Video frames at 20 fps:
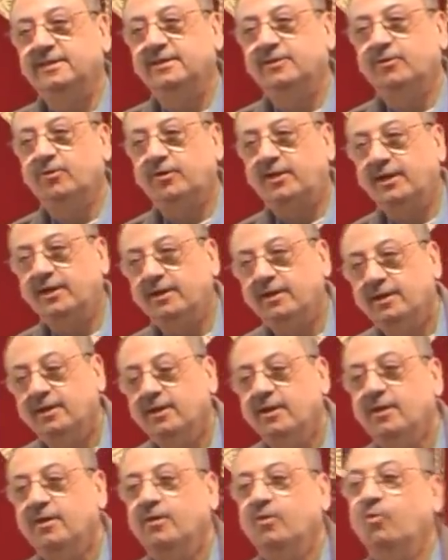Okay.
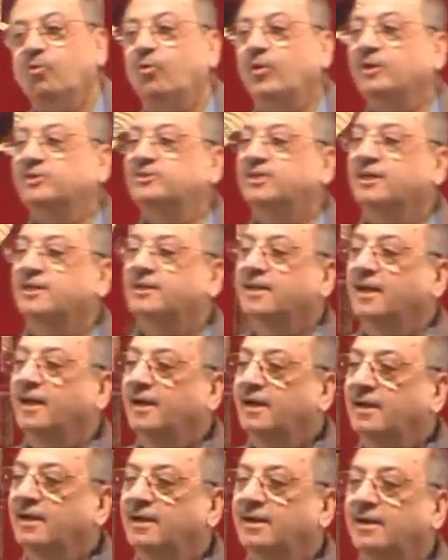Wajada,
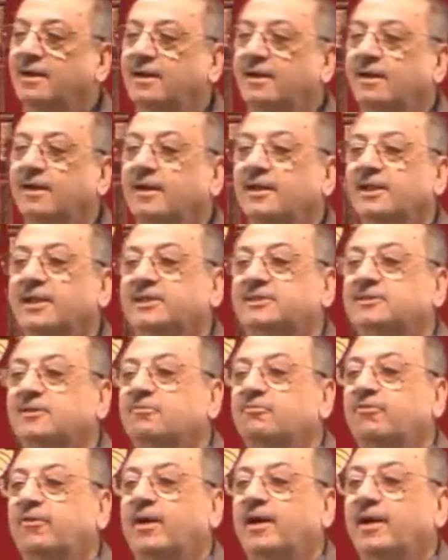ism
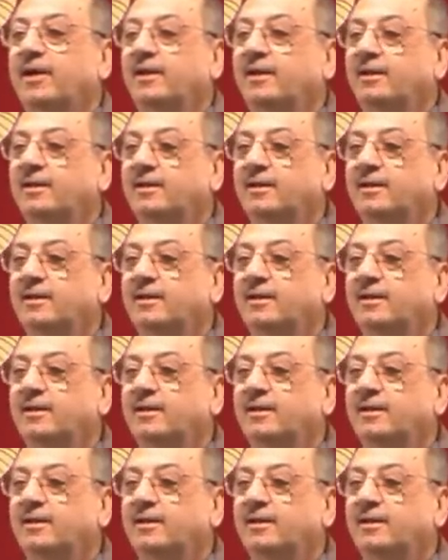fa'il.